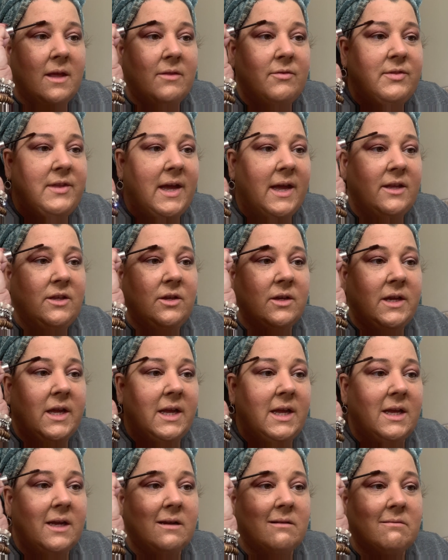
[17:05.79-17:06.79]
that you
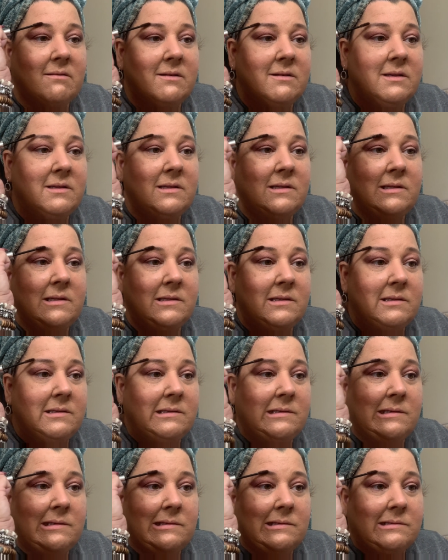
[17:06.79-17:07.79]
can't really
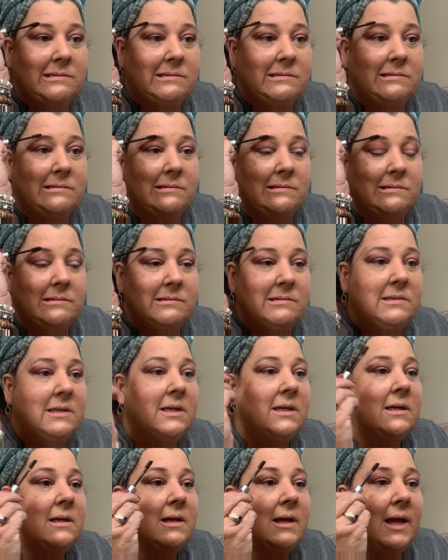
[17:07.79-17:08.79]
tell.
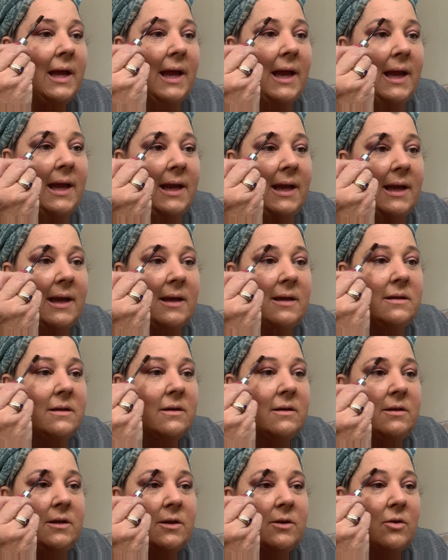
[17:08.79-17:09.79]

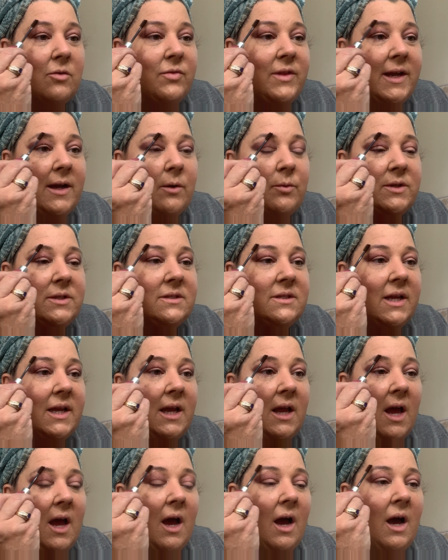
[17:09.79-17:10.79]
And, they always
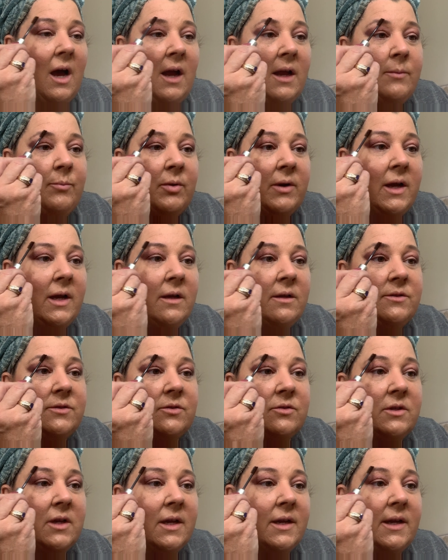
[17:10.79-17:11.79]
say, eyebrows
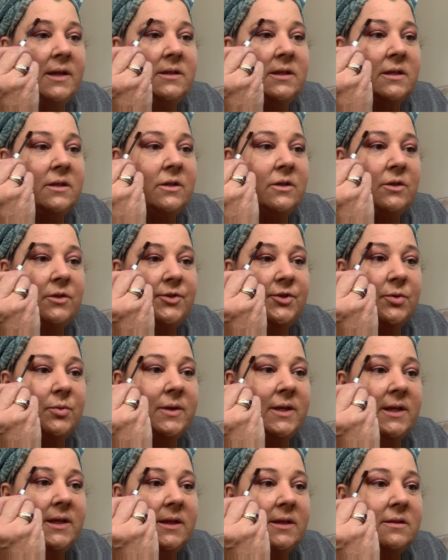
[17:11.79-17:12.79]
are not identical
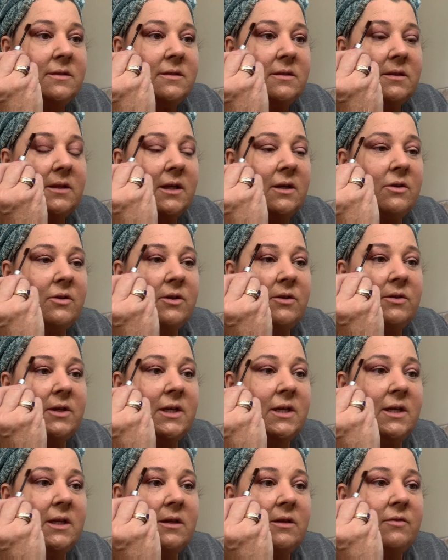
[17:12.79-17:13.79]
twins. They are
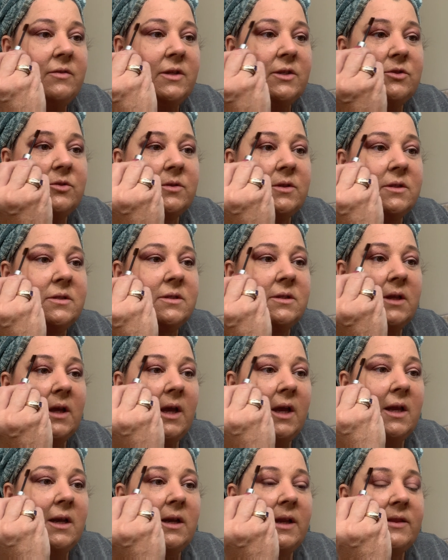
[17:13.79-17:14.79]
unique individuals.
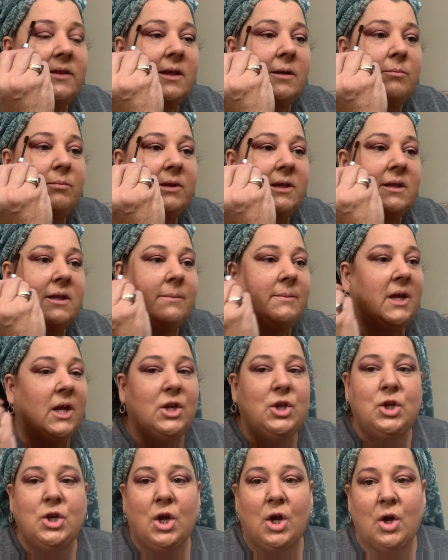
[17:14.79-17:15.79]
Let them be them.
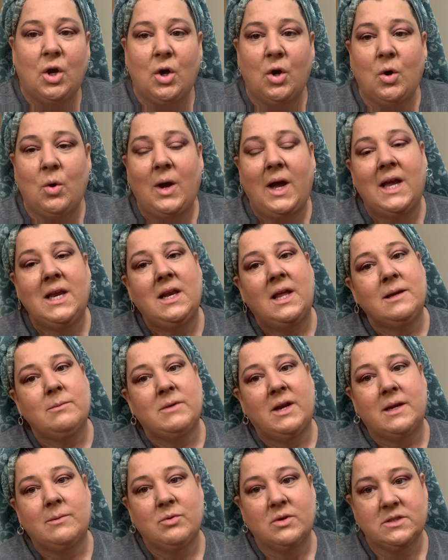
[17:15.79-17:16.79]
No, I like
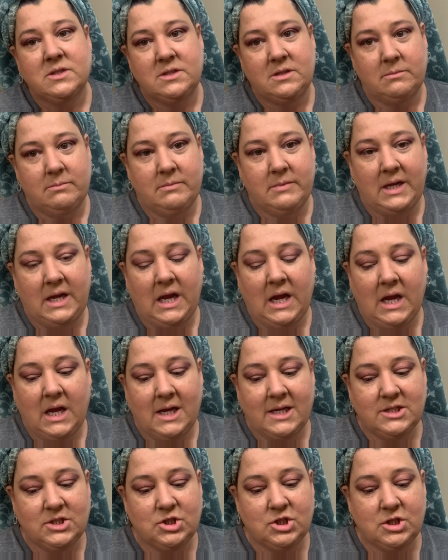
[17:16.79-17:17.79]
my eyebrows to
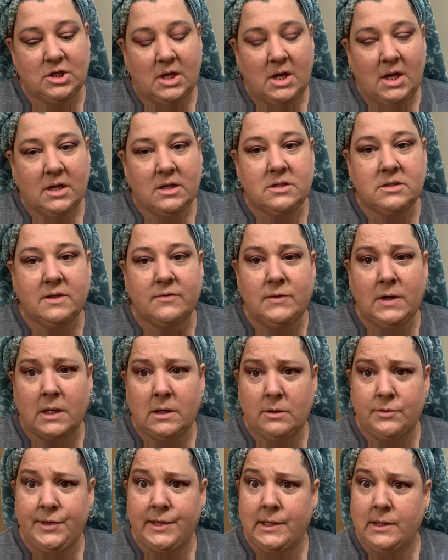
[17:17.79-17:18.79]
match, because if not
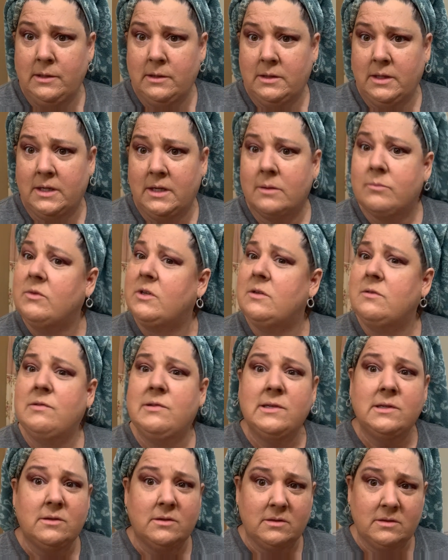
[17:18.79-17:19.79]
all day I look like I'm
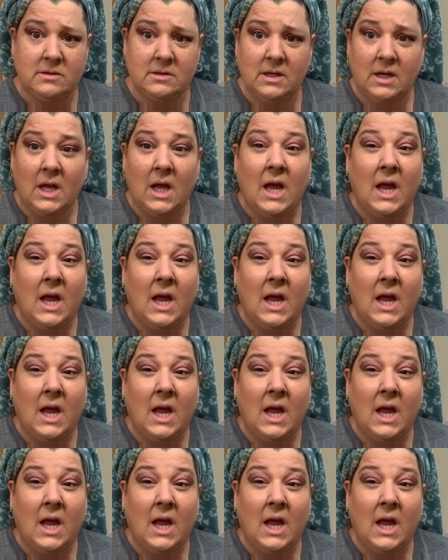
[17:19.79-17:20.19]
confused.